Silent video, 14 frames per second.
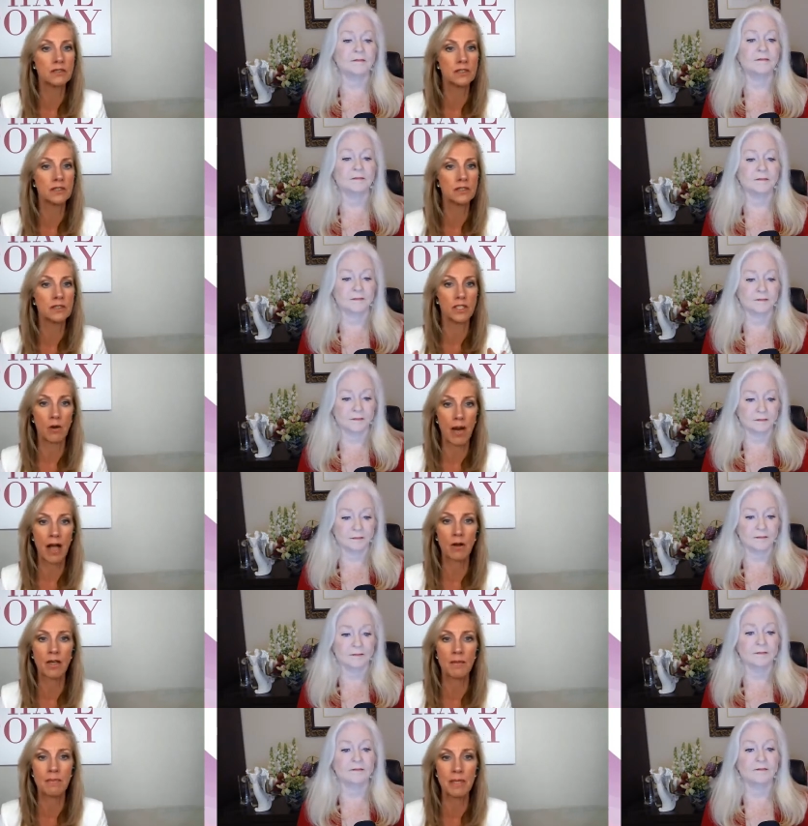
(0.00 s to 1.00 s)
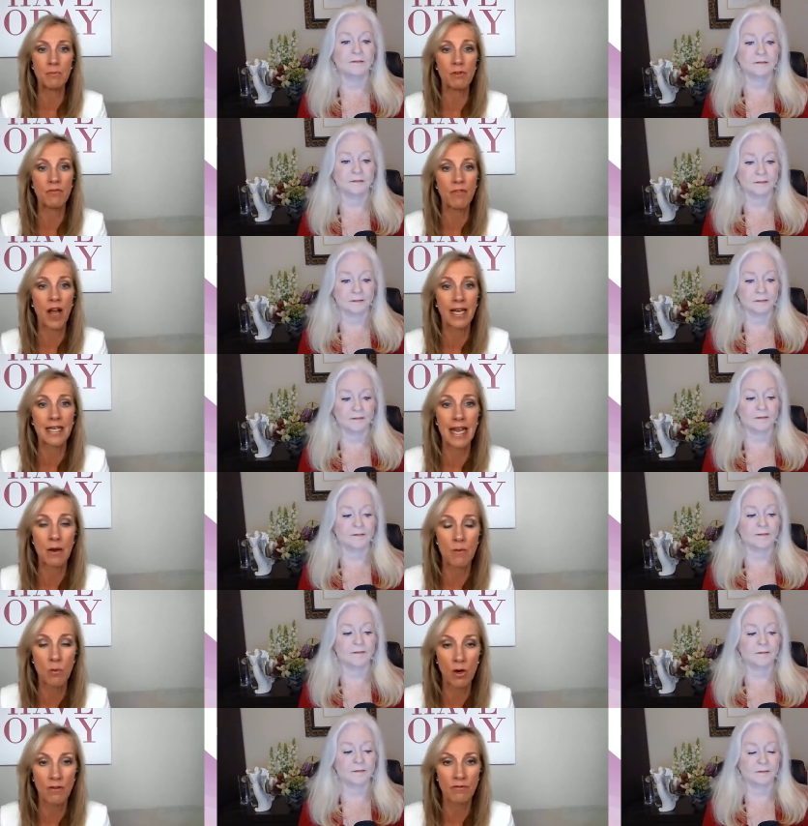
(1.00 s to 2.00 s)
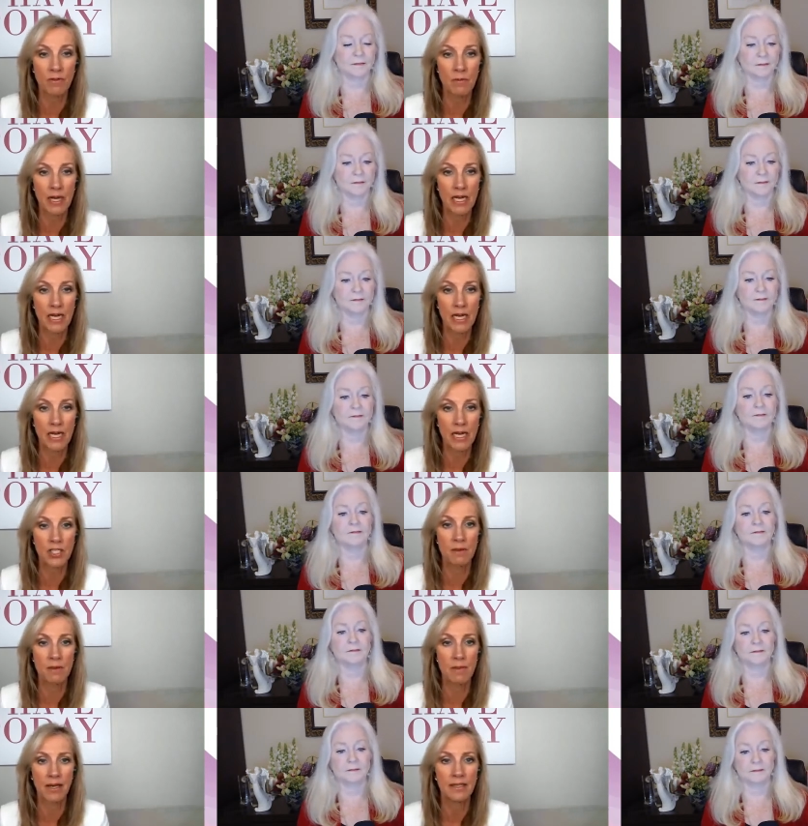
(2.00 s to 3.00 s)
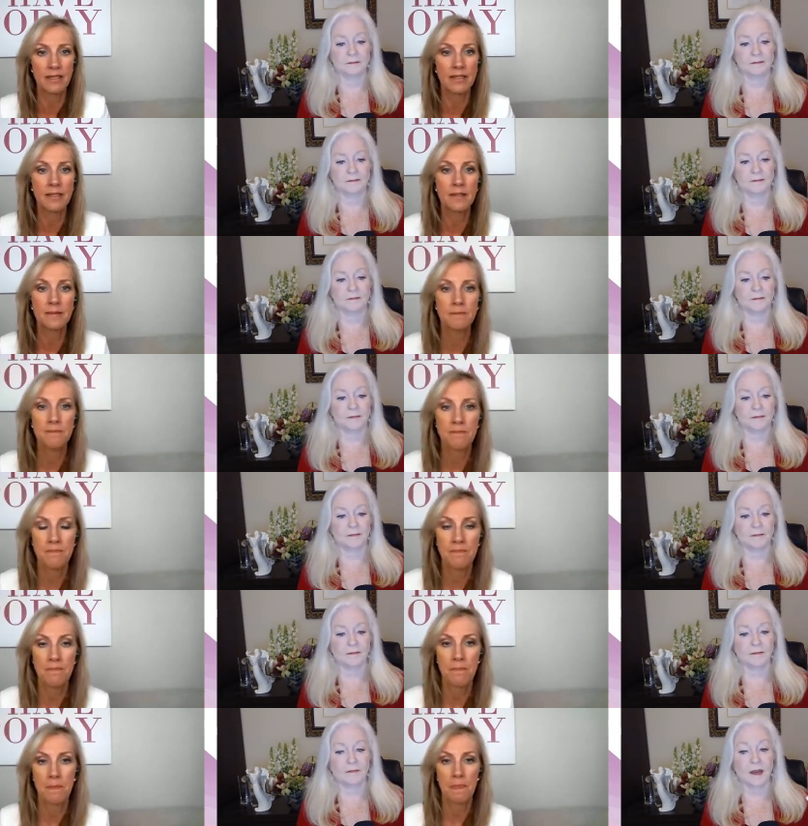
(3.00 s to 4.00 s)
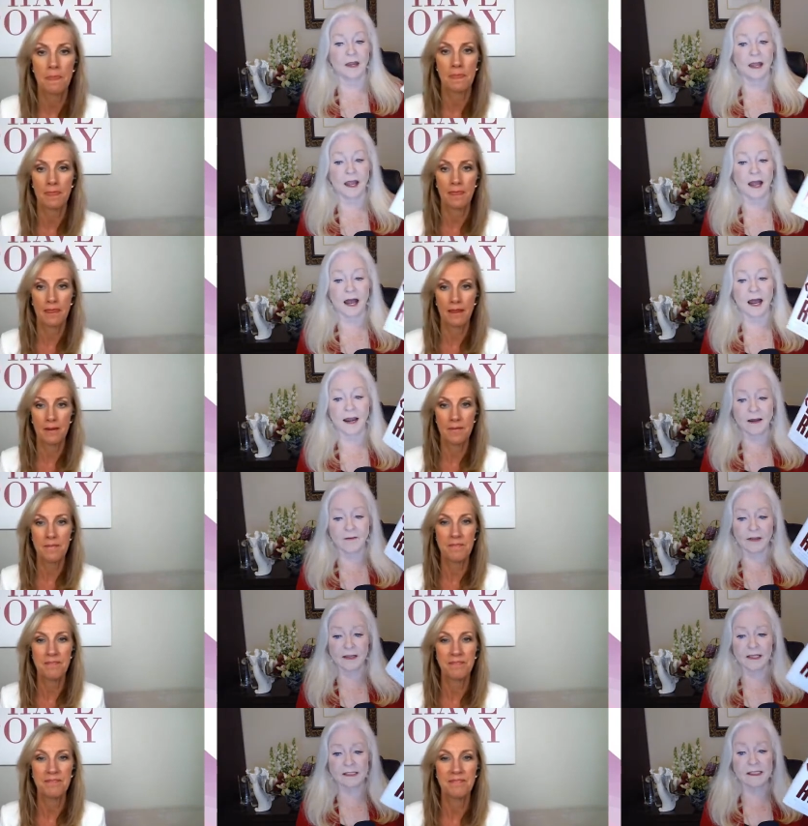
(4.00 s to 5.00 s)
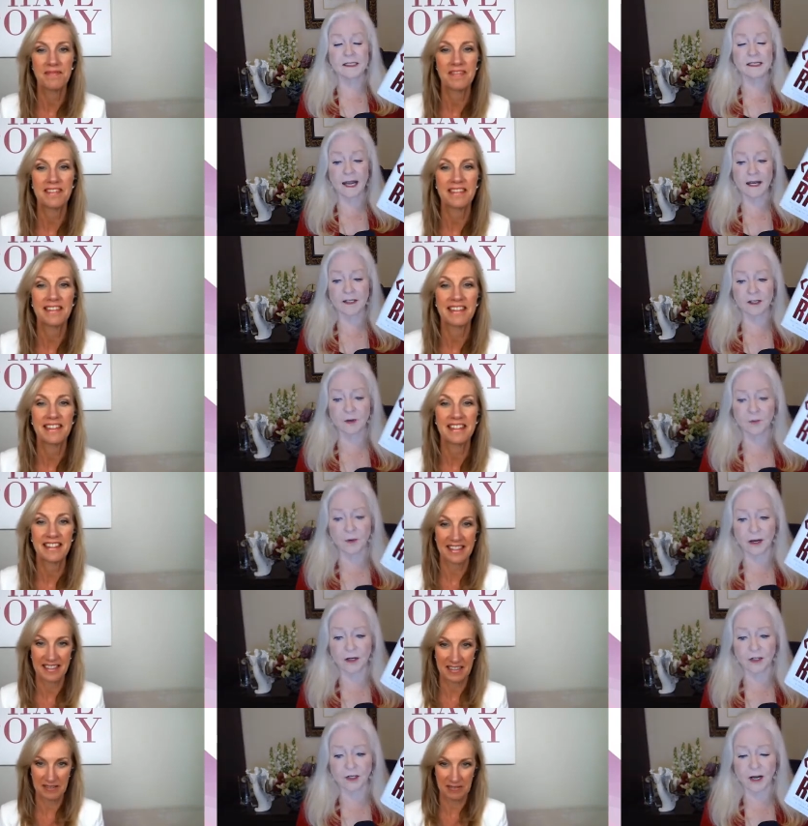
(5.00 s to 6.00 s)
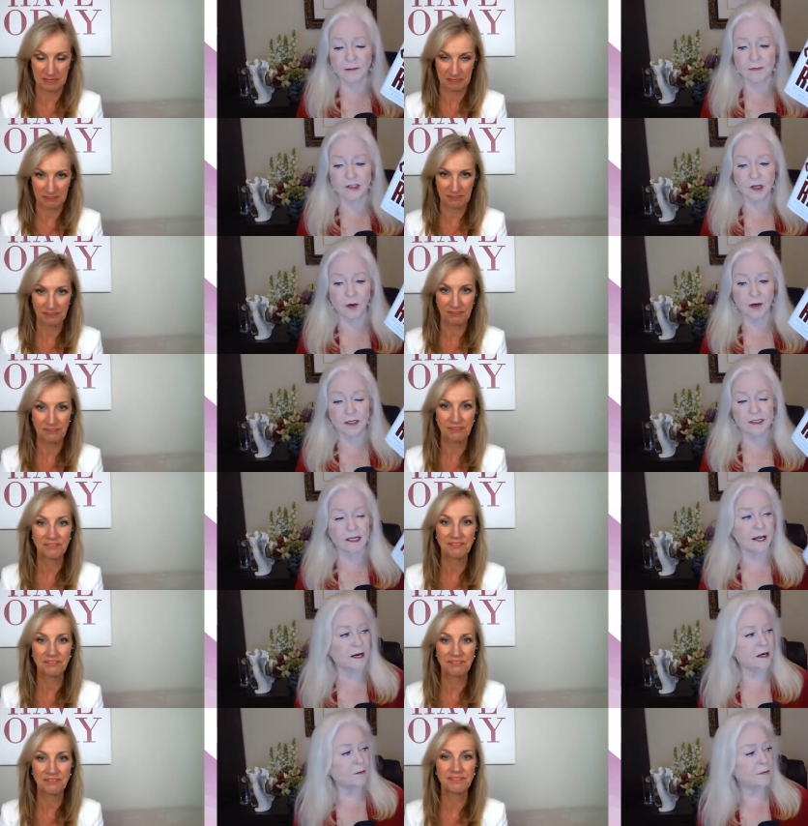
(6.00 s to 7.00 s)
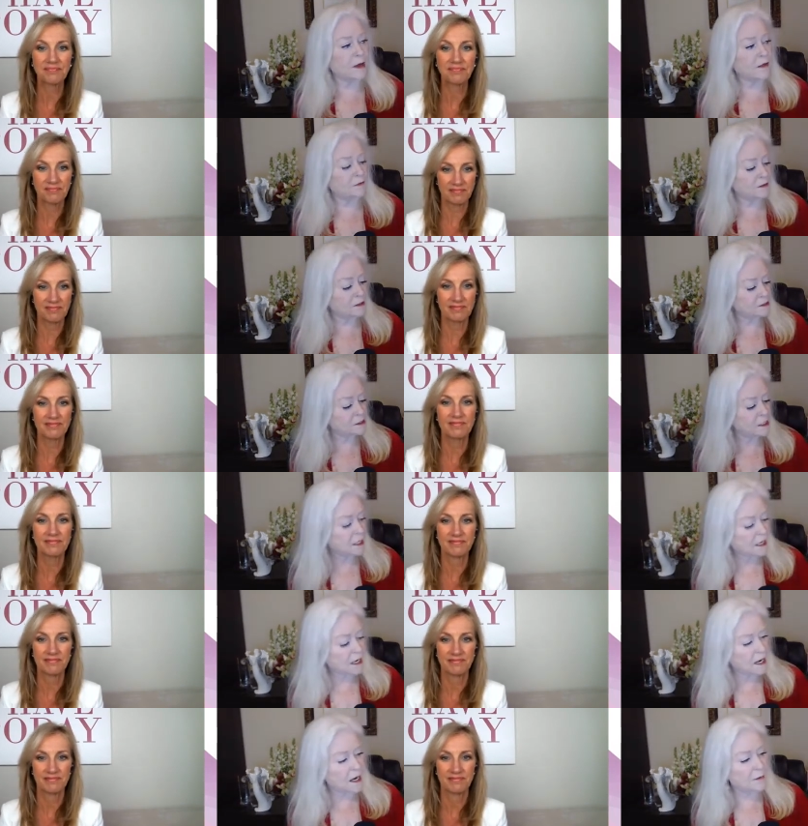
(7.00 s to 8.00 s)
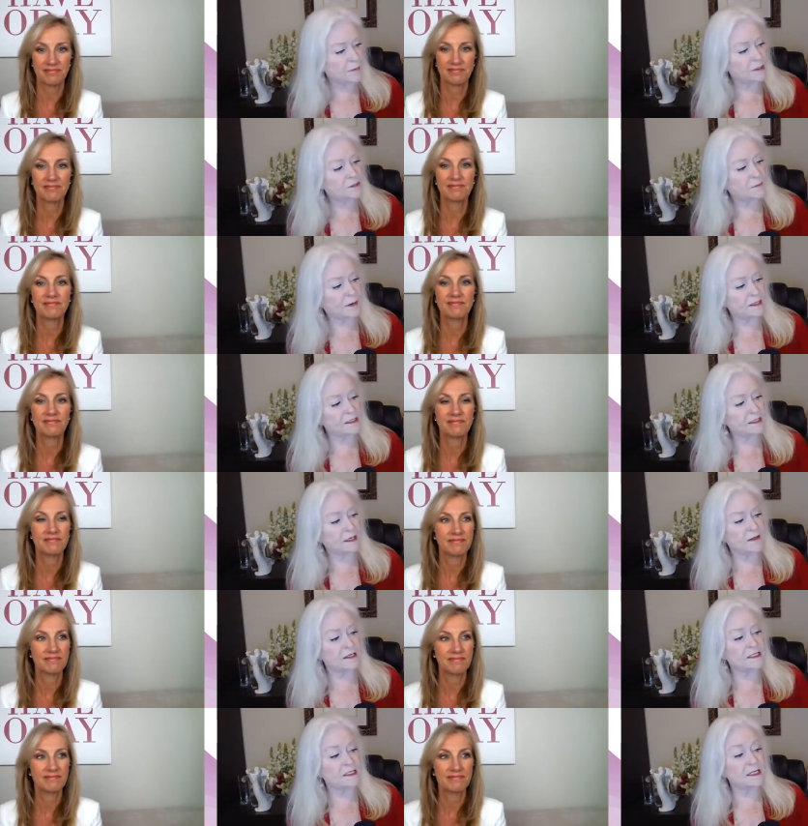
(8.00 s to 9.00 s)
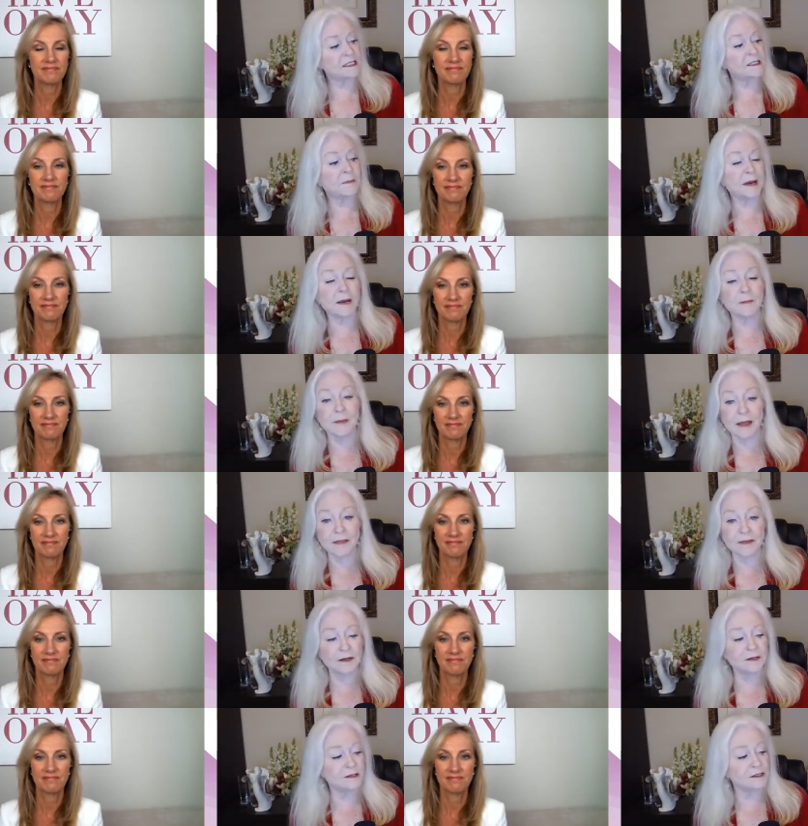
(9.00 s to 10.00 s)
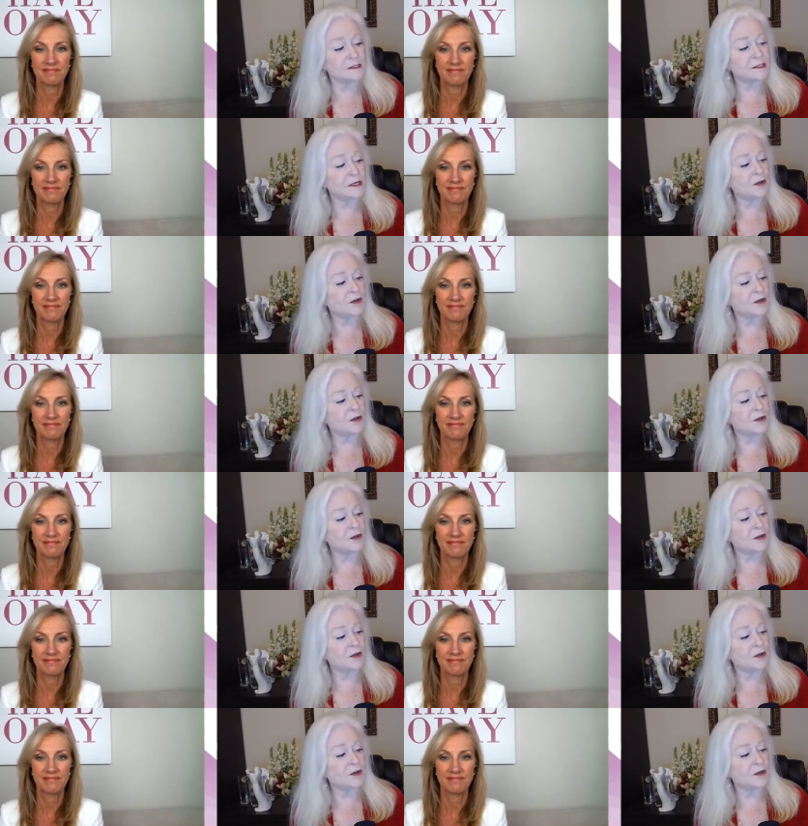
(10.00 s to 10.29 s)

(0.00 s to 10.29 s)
Speaker 1: You know, how can people find out more information about it?
Speaker 2: I love it. This is Exit Rich. I'm so excited about this. Um, it's basically the 6P method to sell